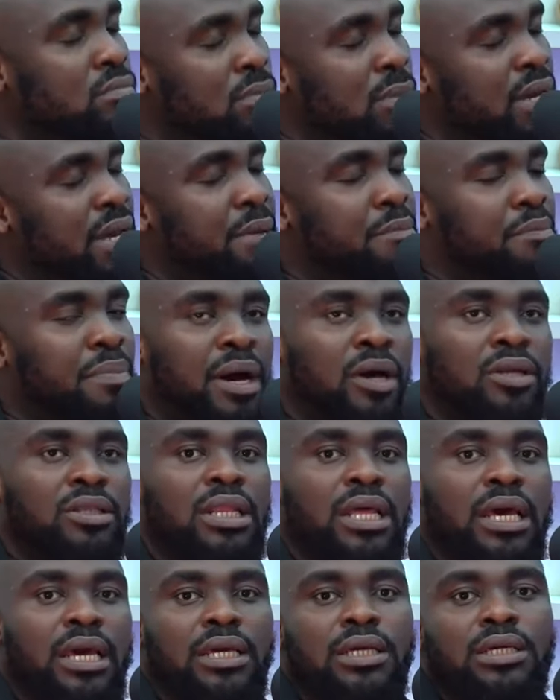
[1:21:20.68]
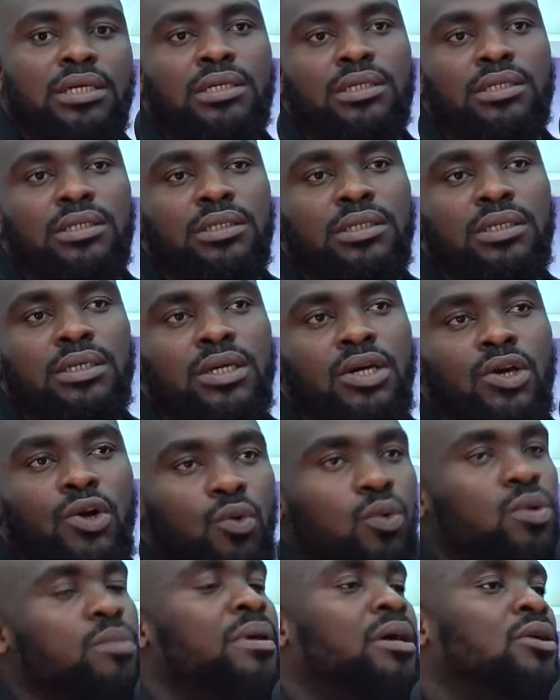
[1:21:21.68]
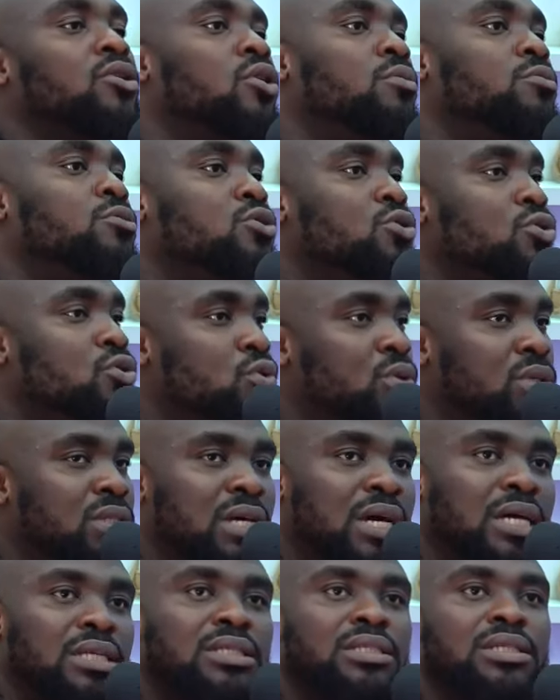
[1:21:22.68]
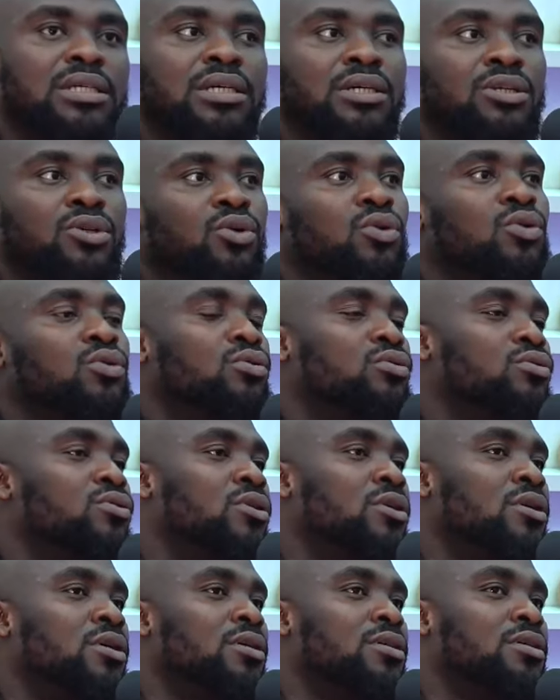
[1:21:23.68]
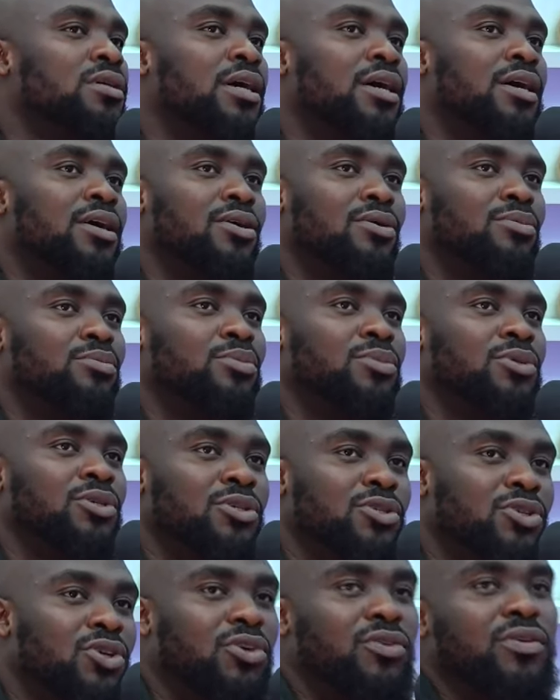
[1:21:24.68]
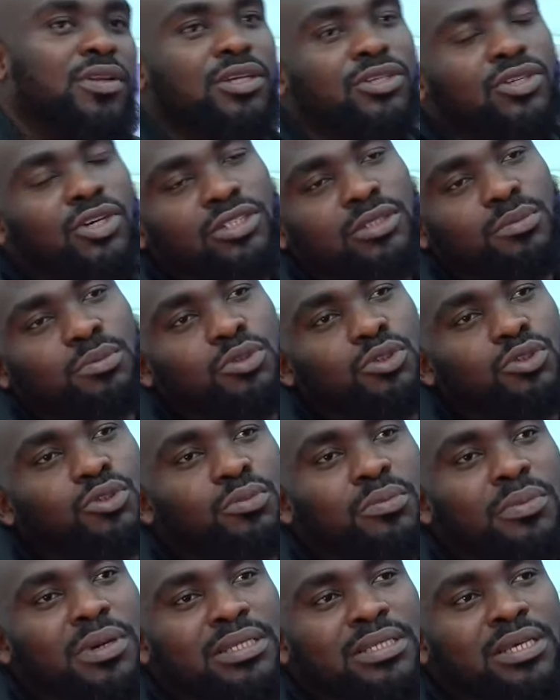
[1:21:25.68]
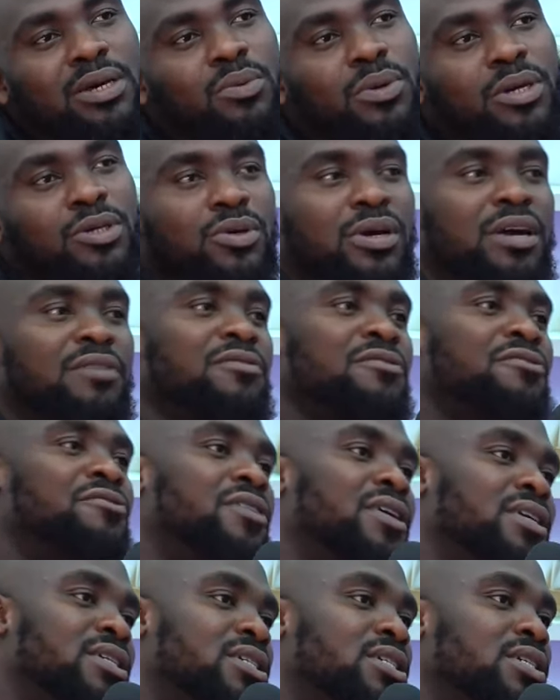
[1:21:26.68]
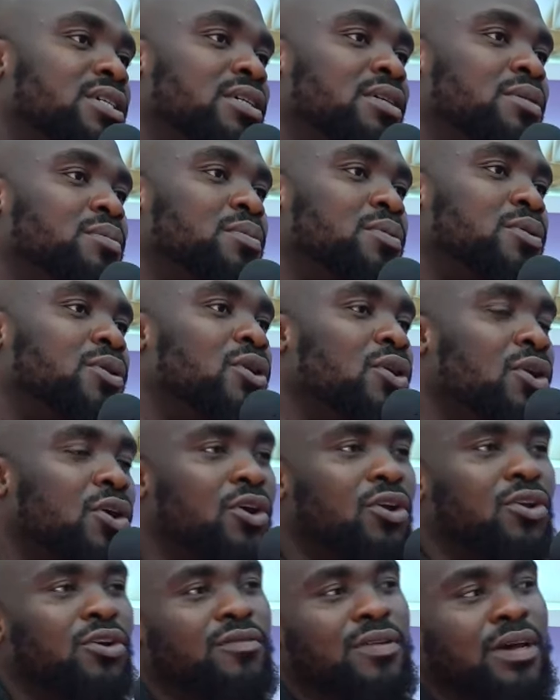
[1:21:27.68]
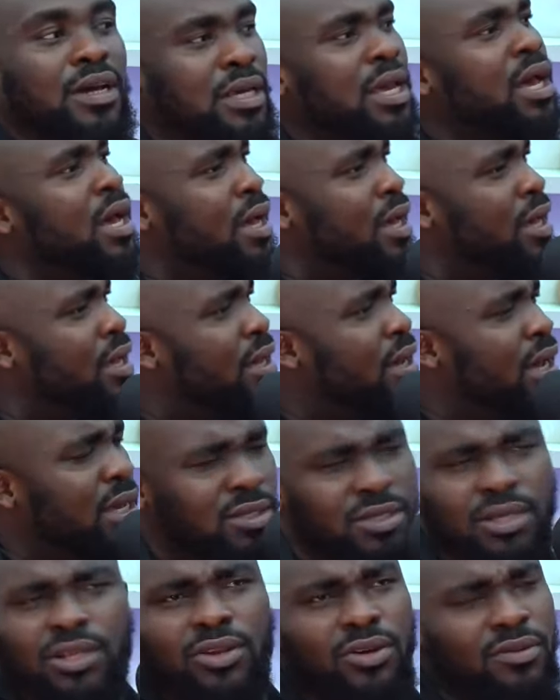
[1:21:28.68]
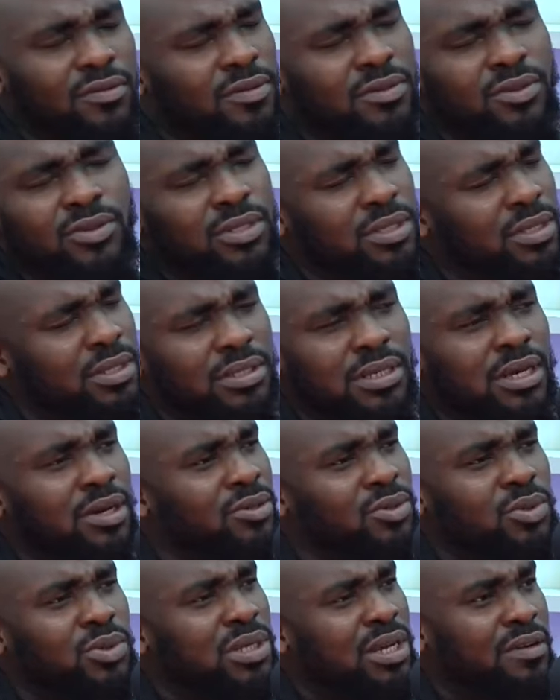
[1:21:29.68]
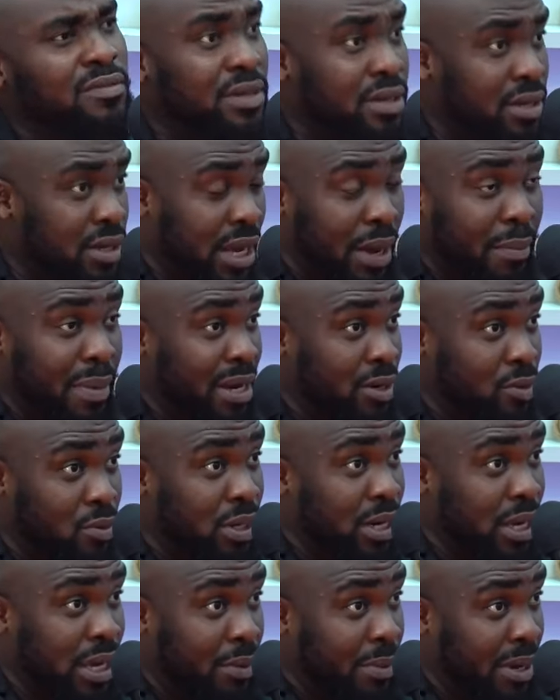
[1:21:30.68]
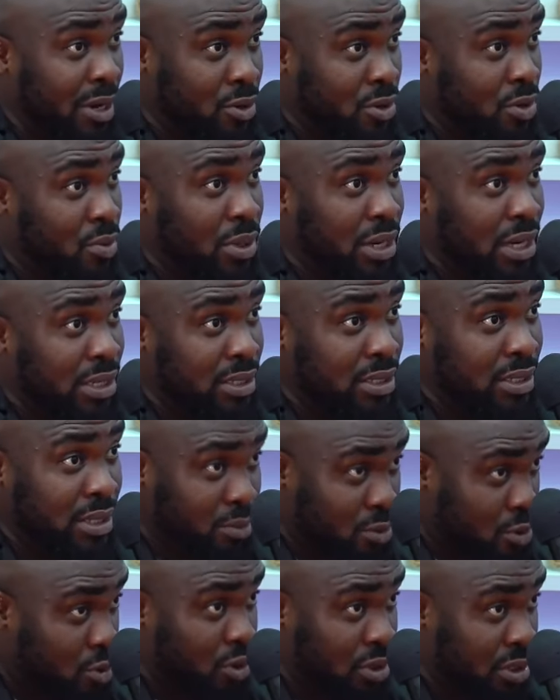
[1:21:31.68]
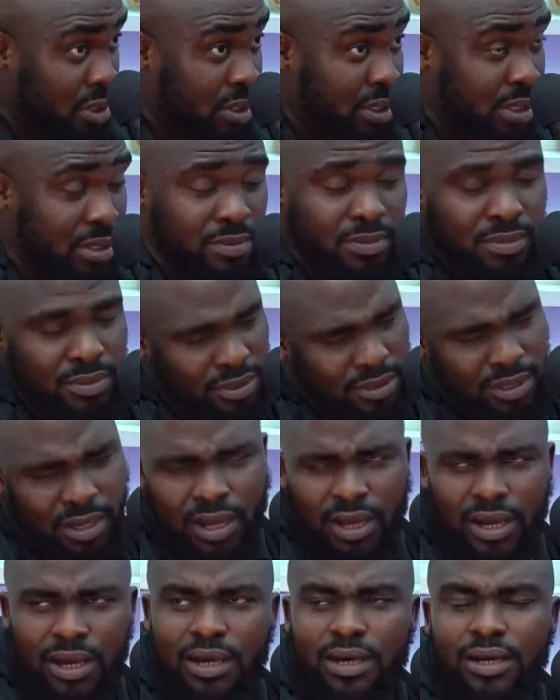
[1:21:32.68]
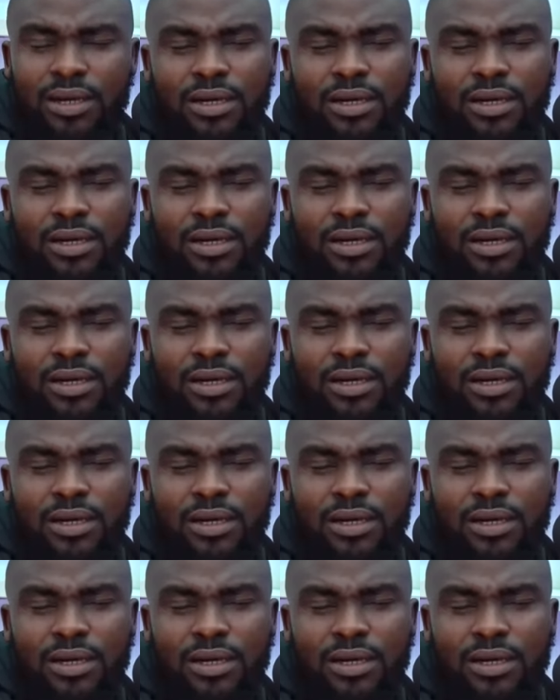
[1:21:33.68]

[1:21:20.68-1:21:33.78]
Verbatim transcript: about like women coming to Twitter and saying, "Oh, um, your relationship shouldn't matter when you have a friendship." Hmm? All of that. Yeah, yeah. I say a lot. Those things are on Twitter. Really. Am I the one that? Am I the only one that says that? Mm. No, no, I do as well. Uh,